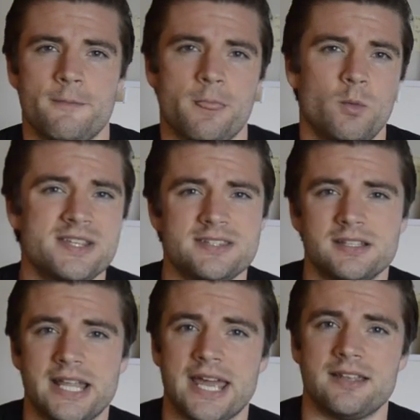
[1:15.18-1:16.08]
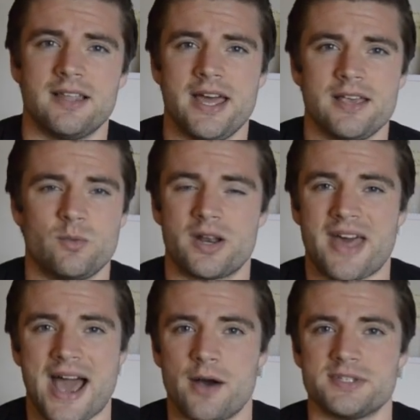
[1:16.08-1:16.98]
What's the land like? What are the
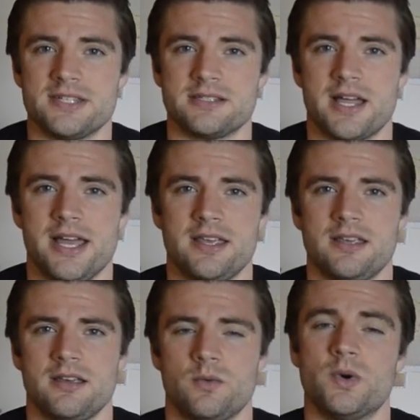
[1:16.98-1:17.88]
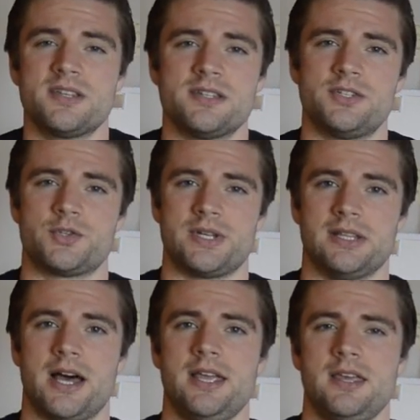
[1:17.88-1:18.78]
houses like? What is the street
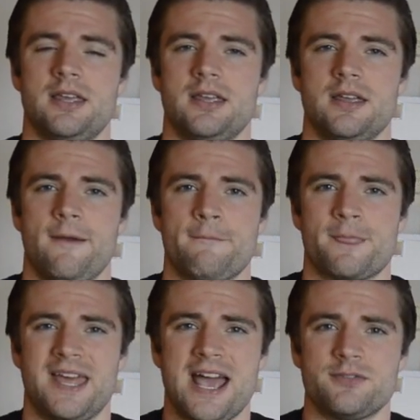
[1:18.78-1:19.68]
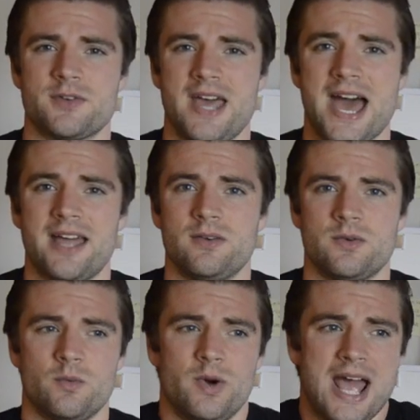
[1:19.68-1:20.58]
like? And after that,
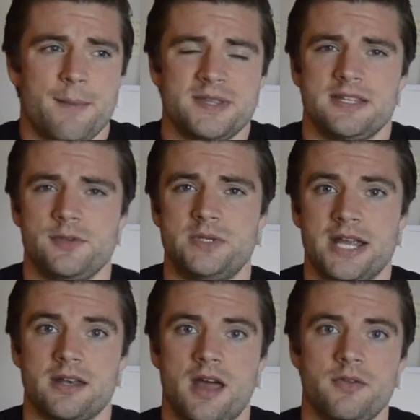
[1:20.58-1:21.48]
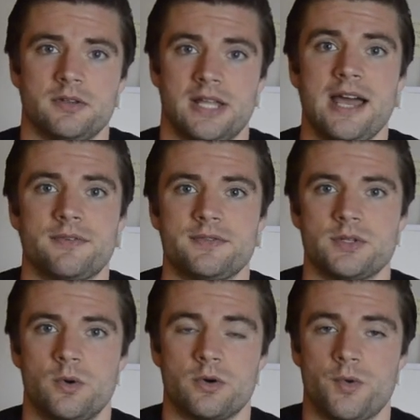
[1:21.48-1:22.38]
what happens if you take another left
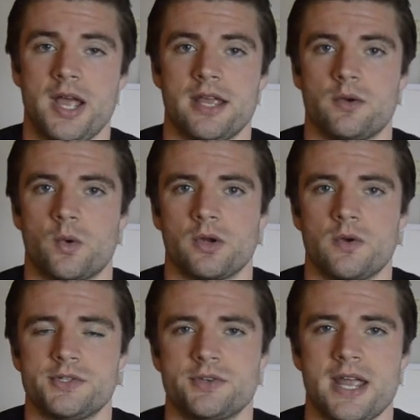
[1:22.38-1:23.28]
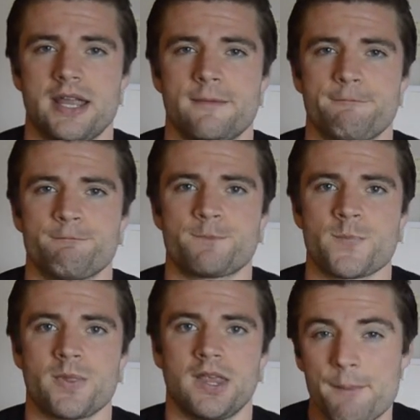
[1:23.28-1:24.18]
or right or go straight?
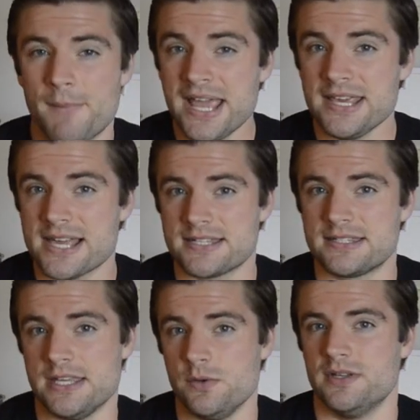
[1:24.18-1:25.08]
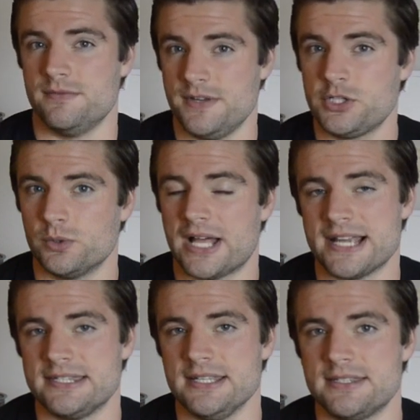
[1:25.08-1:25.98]
My guess is that you can
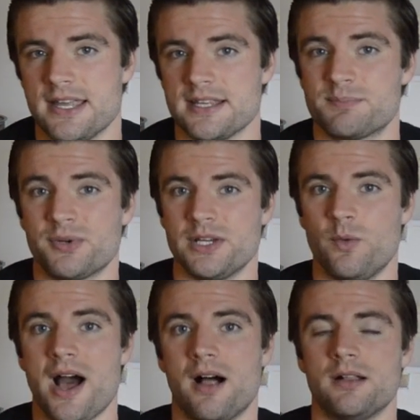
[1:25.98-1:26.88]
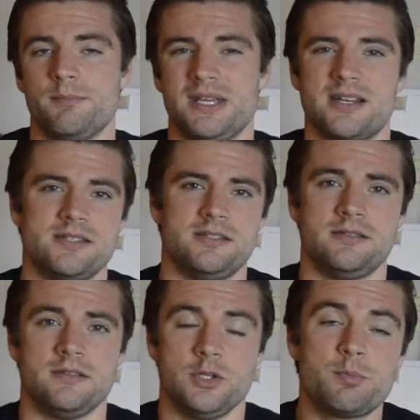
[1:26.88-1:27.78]
visualize these things pretty well because
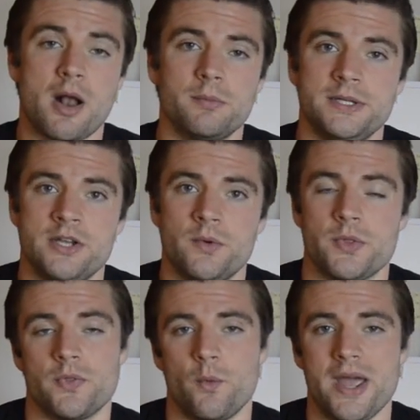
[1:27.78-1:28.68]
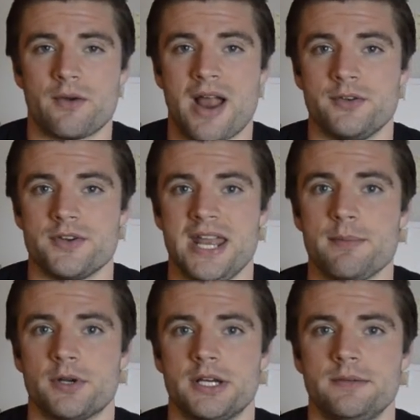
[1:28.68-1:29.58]
you probably know the way around your
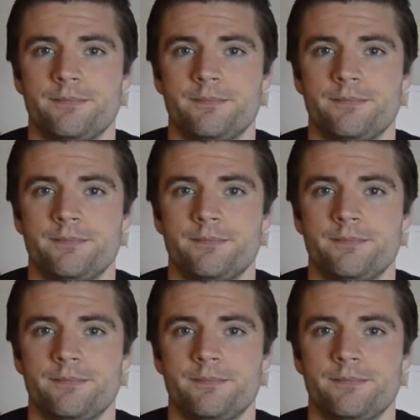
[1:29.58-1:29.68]
neighborhood.